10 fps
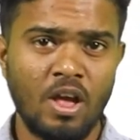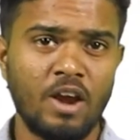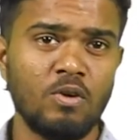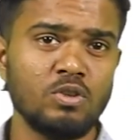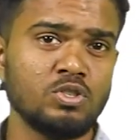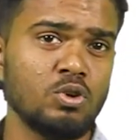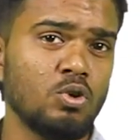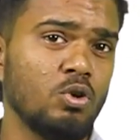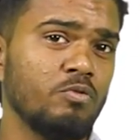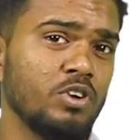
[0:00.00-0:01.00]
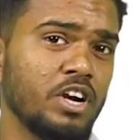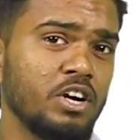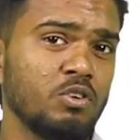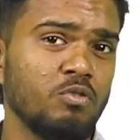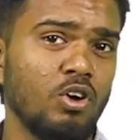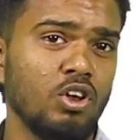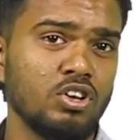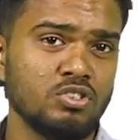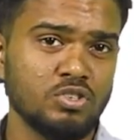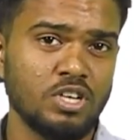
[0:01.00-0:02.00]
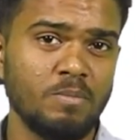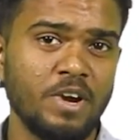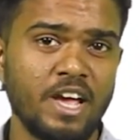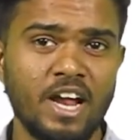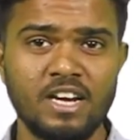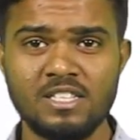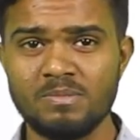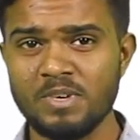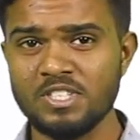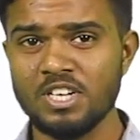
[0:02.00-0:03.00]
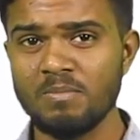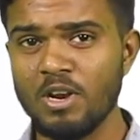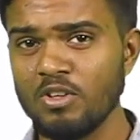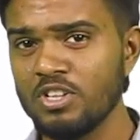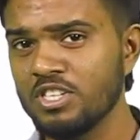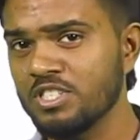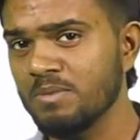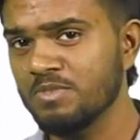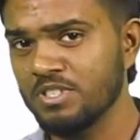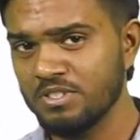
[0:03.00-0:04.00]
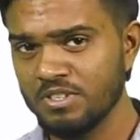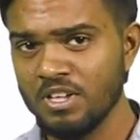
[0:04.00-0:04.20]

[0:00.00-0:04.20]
And also don't forget to follow our social media handles mentioned below in the description.